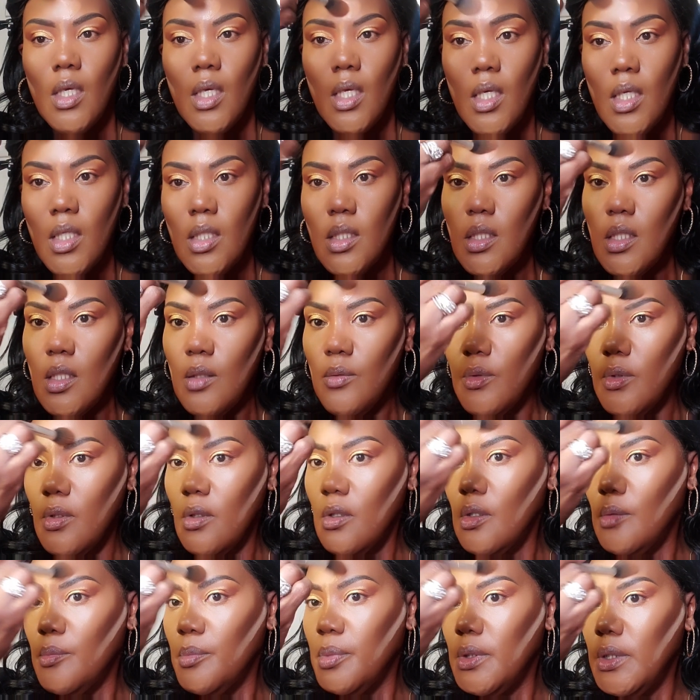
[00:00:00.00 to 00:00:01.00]
And then we're going
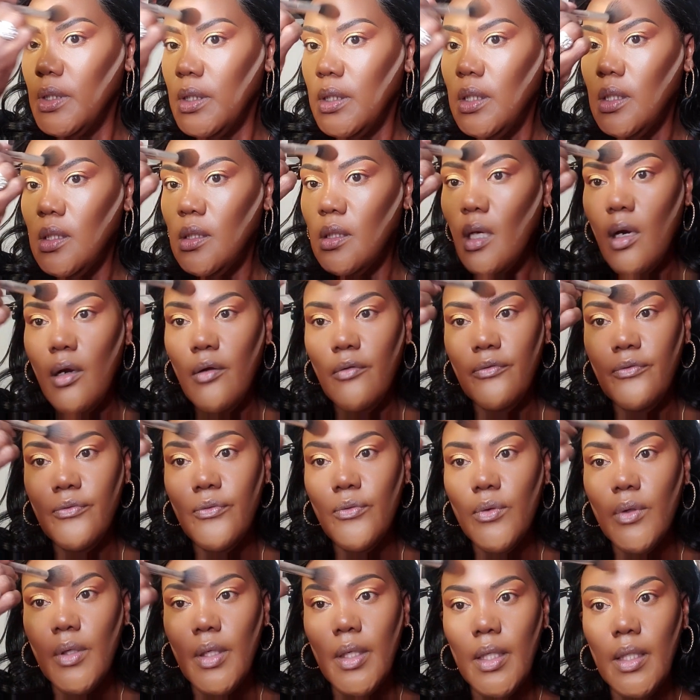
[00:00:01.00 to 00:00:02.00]
to blend our
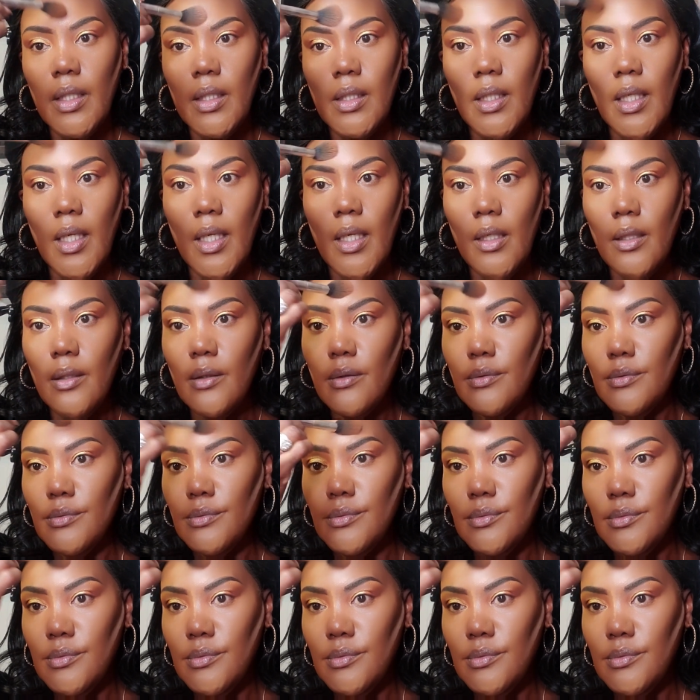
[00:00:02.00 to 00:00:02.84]
forehead out.